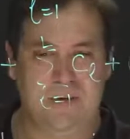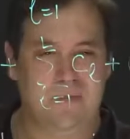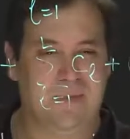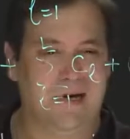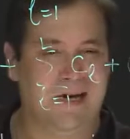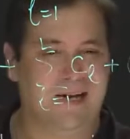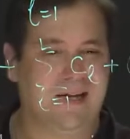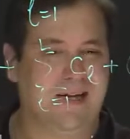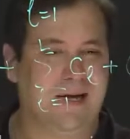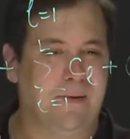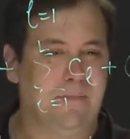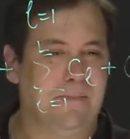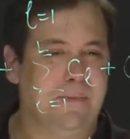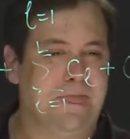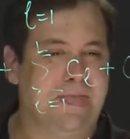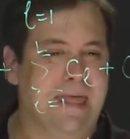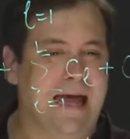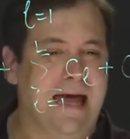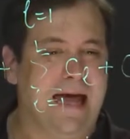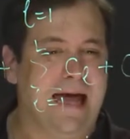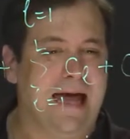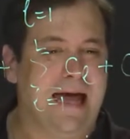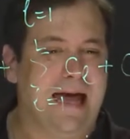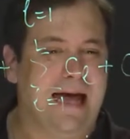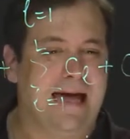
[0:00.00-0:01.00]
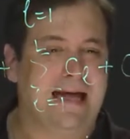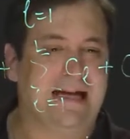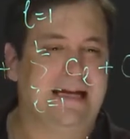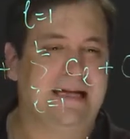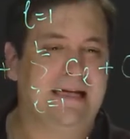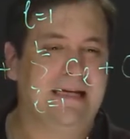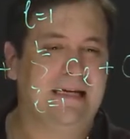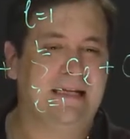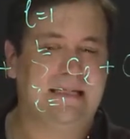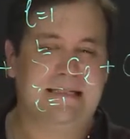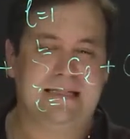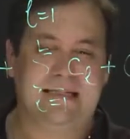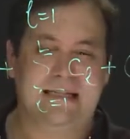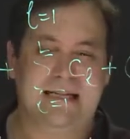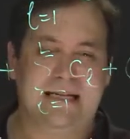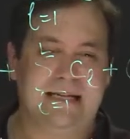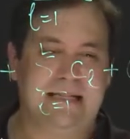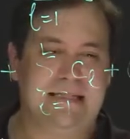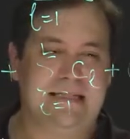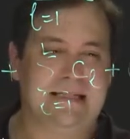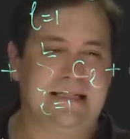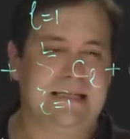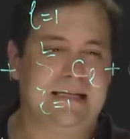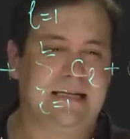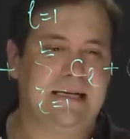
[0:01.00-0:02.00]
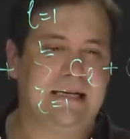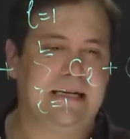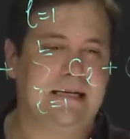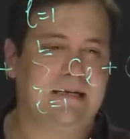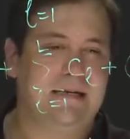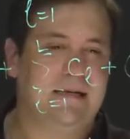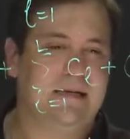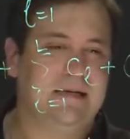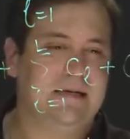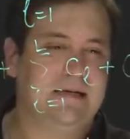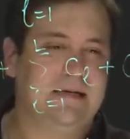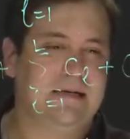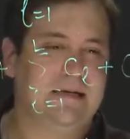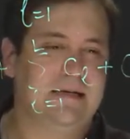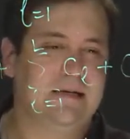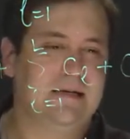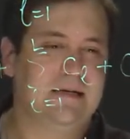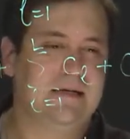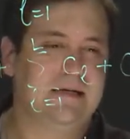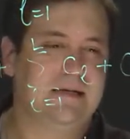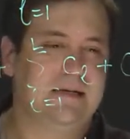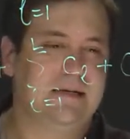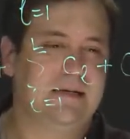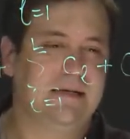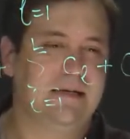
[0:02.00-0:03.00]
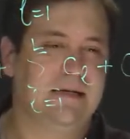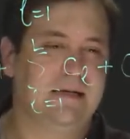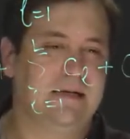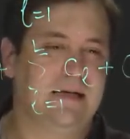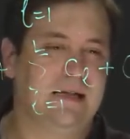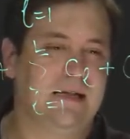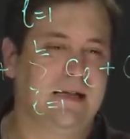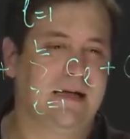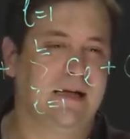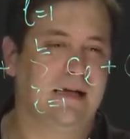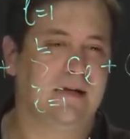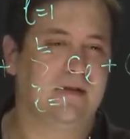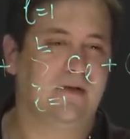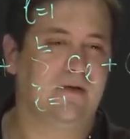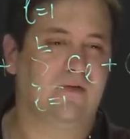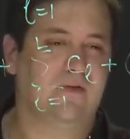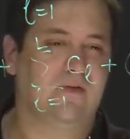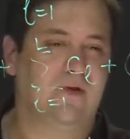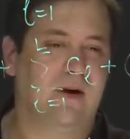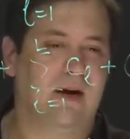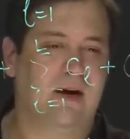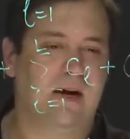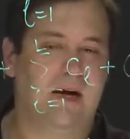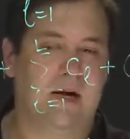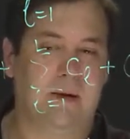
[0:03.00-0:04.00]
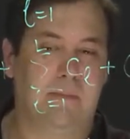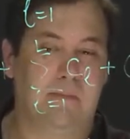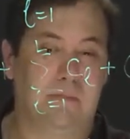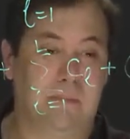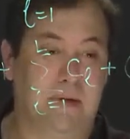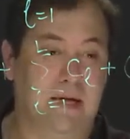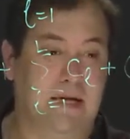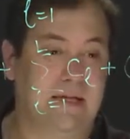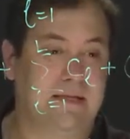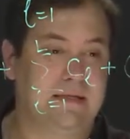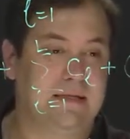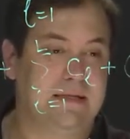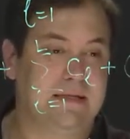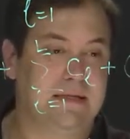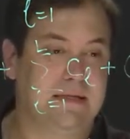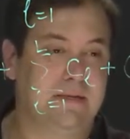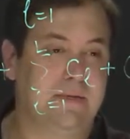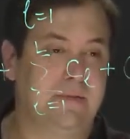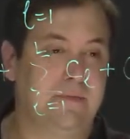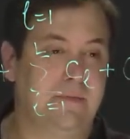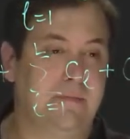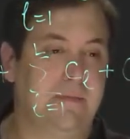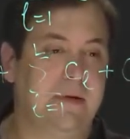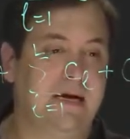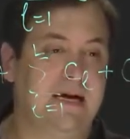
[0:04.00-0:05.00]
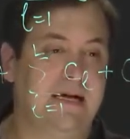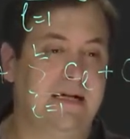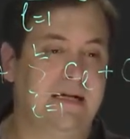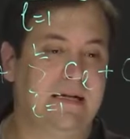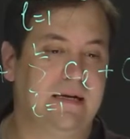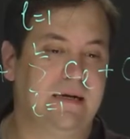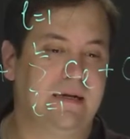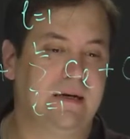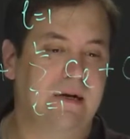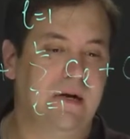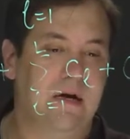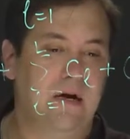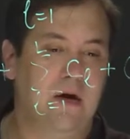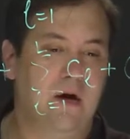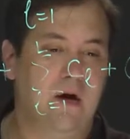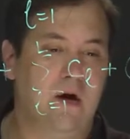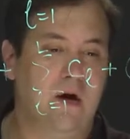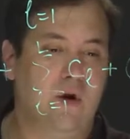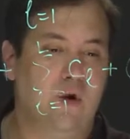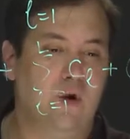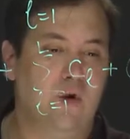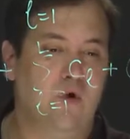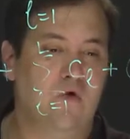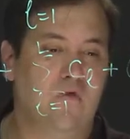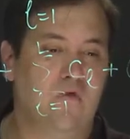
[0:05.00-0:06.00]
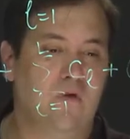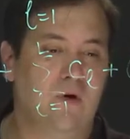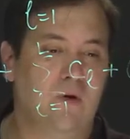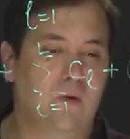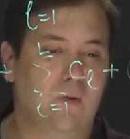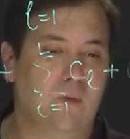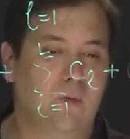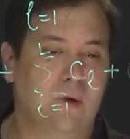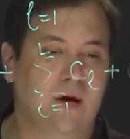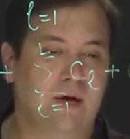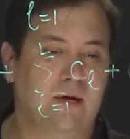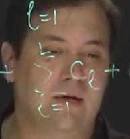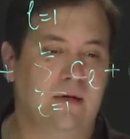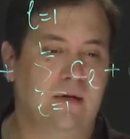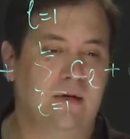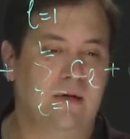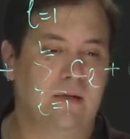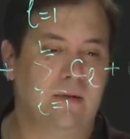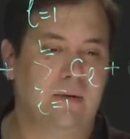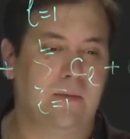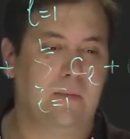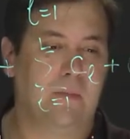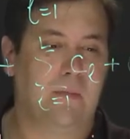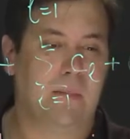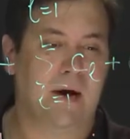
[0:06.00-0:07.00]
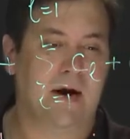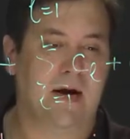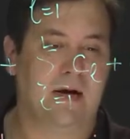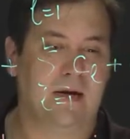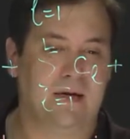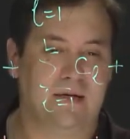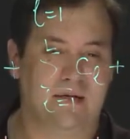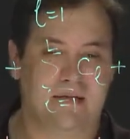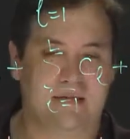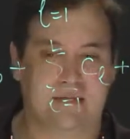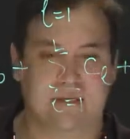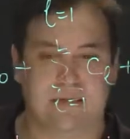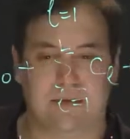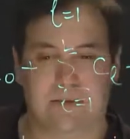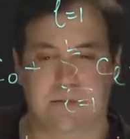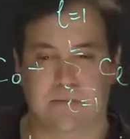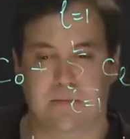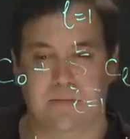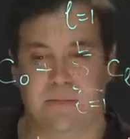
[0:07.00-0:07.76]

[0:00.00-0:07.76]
be beta. And it's less than length of I plus beta over 1 minus